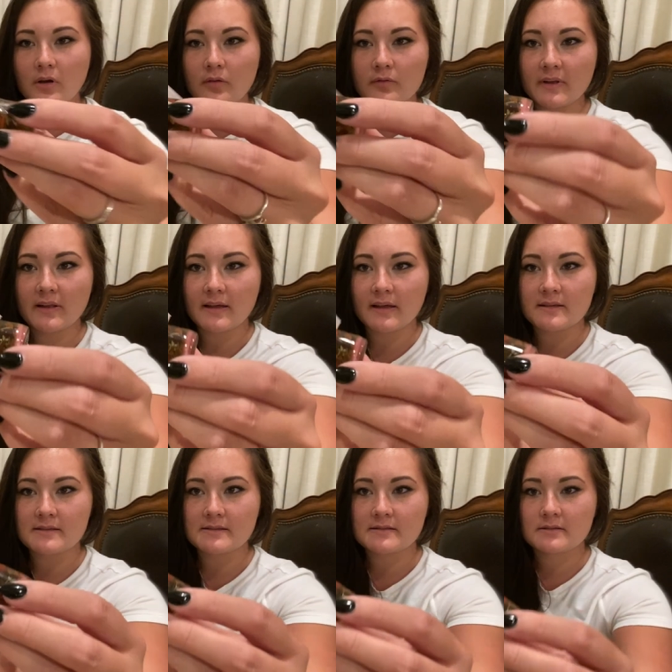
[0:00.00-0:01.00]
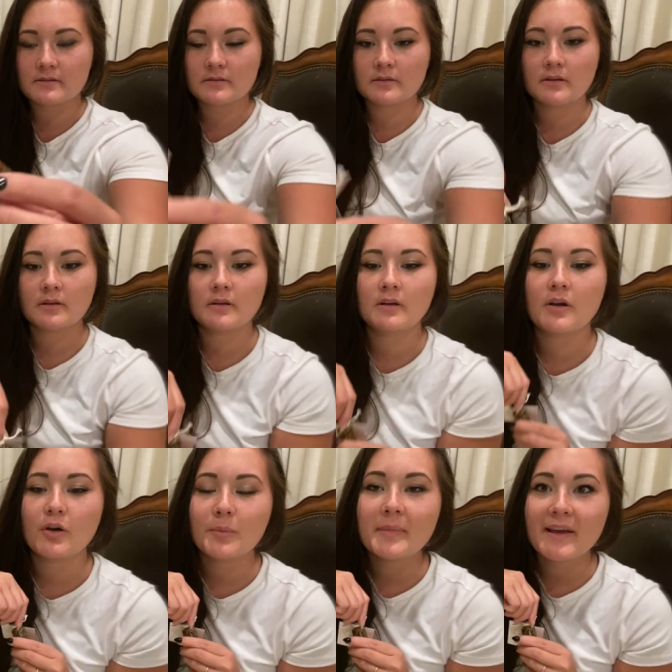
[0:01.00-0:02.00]
Hopefully that is,
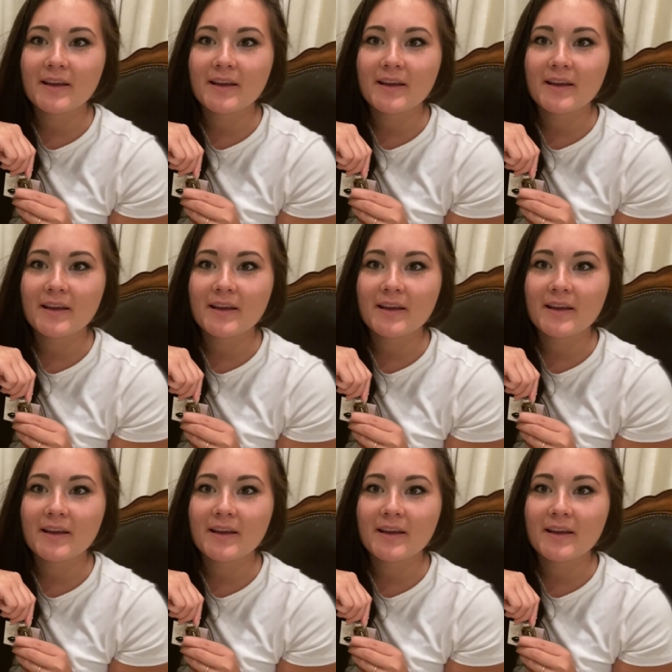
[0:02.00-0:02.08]
oh my